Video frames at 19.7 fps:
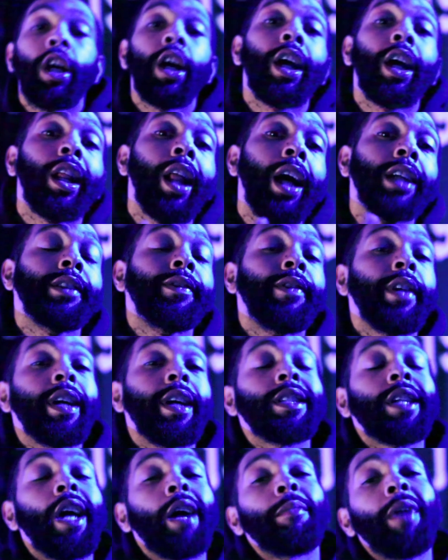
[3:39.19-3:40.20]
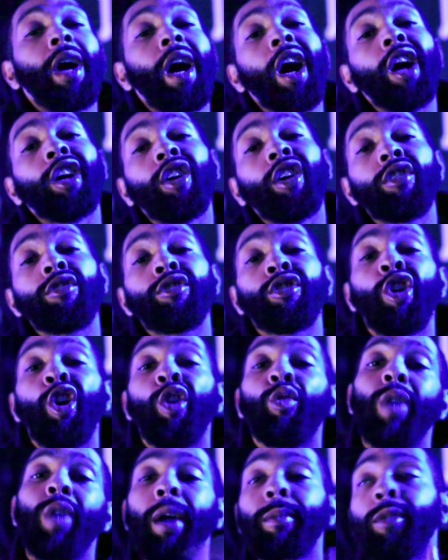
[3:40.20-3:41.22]
Closet fans hide behind curtains.
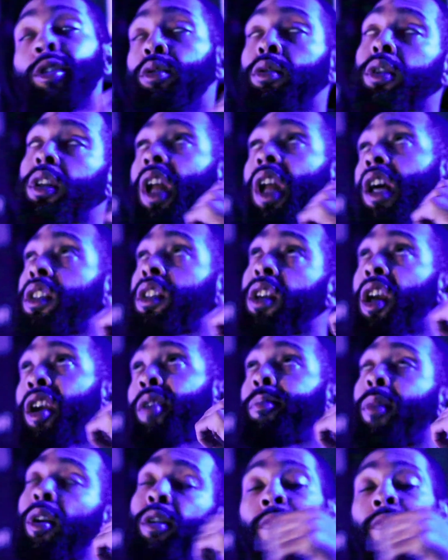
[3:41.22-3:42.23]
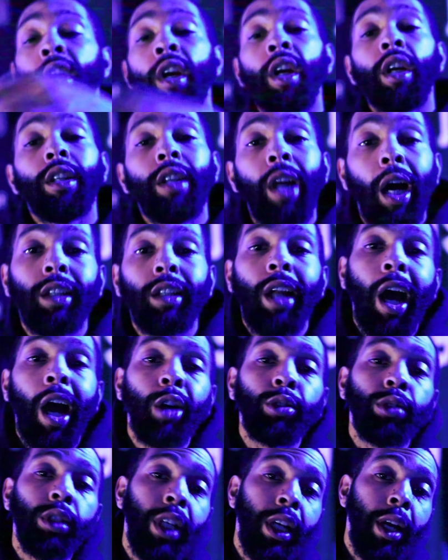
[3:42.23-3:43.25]
Rap dudes I dissect perfect. Got the house,
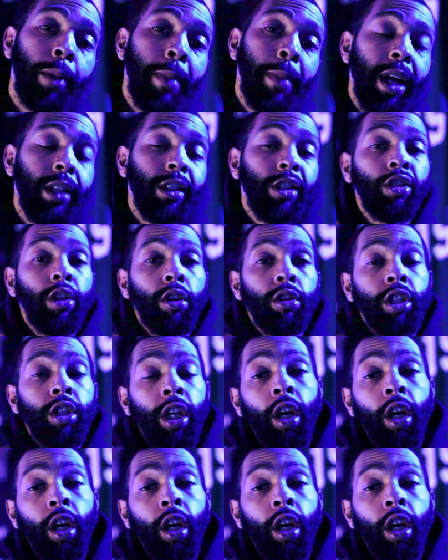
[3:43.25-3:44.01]
yeah, the master surgeon.